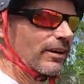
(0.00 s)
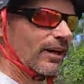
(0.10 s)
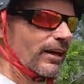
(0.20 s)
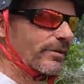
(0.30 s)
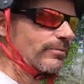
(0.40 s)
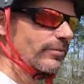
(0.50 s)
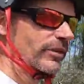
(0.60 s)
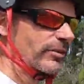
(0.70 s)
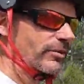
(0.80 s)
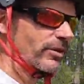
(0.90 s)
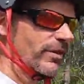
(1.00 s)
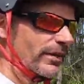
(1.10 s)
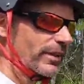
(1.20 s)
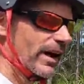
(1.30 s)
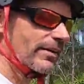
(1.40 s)
Um, you know, the
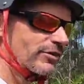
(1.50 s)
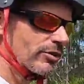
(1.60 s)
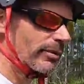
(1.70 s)
fact that I have so